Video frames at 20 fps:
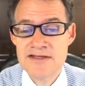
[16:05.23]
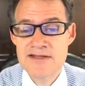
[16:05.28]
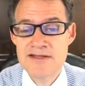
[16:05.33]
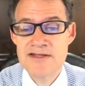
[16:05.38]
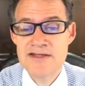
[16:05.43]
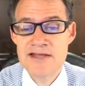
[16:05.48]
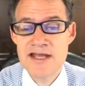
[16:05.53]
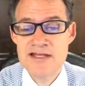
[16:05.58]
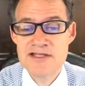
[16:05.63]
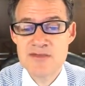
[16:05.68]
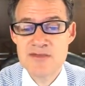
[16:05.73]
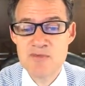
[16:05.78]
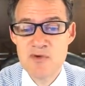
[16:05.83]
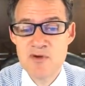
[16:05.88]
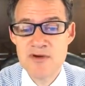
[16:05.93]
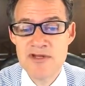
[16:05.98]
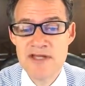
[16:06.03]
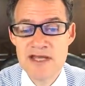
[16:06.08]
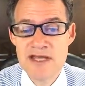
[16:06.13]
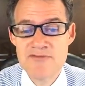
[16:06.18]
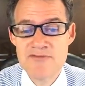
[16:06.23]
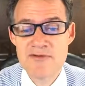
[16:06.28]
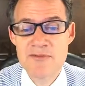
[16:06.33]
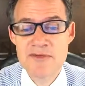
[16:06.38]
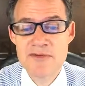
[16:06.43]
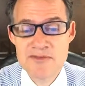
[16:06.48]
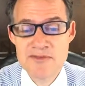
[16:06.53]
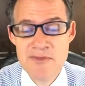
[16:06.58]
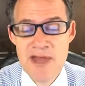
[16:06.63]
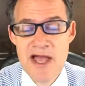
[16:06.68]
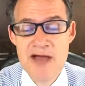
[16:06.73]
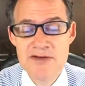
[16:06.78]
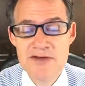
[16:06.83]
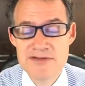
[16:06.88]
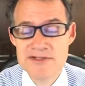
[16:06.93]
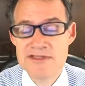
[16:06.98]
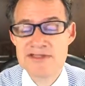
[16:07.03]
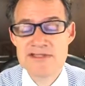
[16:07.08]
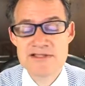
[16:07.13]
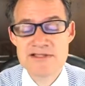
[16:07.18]
That support you get from a
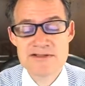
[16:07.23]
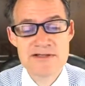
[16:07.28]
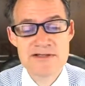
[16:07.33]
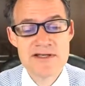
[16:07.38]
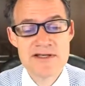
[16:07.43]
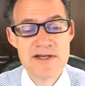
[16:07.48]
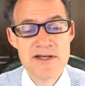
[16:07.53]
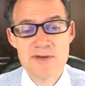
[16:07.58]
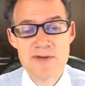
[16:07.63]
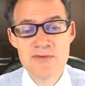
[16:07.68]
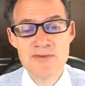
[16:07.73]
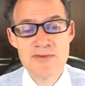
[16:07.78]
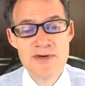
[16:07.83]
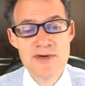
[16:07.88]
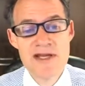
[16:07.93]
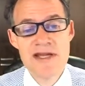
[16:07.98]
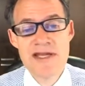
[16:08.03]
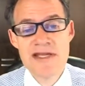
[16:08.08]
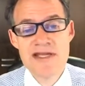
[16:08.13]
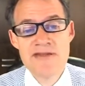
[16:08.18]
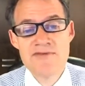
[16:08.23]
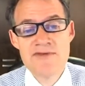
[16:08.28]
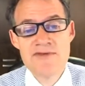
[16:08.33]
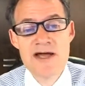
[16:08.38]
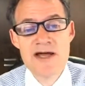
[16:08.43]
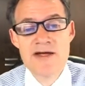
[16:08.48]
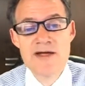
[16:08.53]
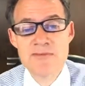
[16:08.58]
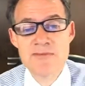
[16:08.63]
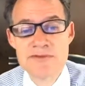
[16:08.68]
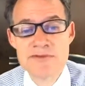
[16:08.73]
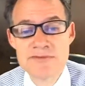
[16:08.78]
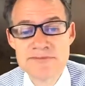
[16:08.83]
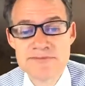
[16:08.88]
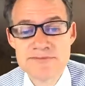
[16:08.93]
spouse is really invaluable.